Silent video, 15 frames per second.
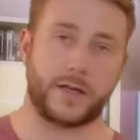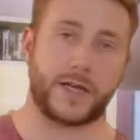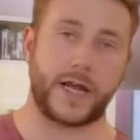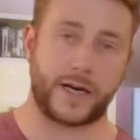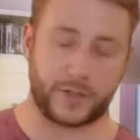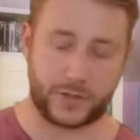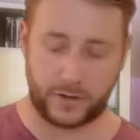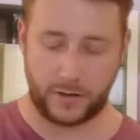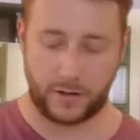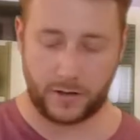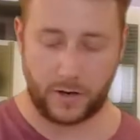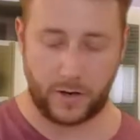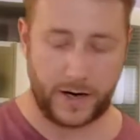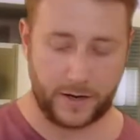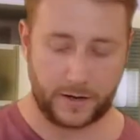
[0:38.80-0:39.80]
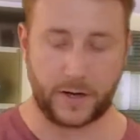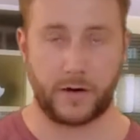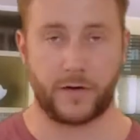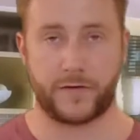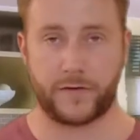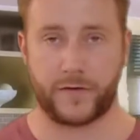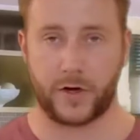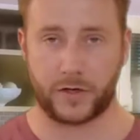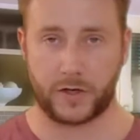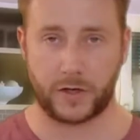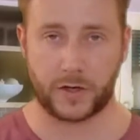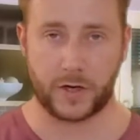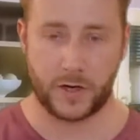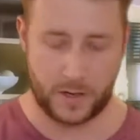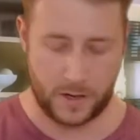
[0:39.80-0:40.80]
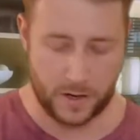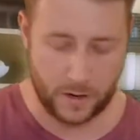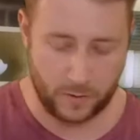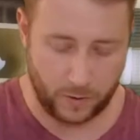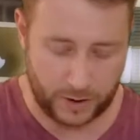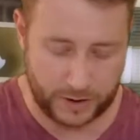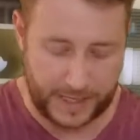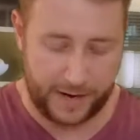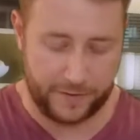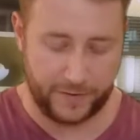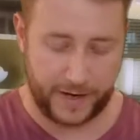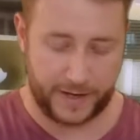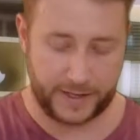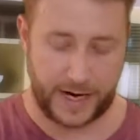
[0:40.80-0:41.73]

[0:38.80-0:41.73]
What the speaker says: texture or anything of the fondant, whereas I find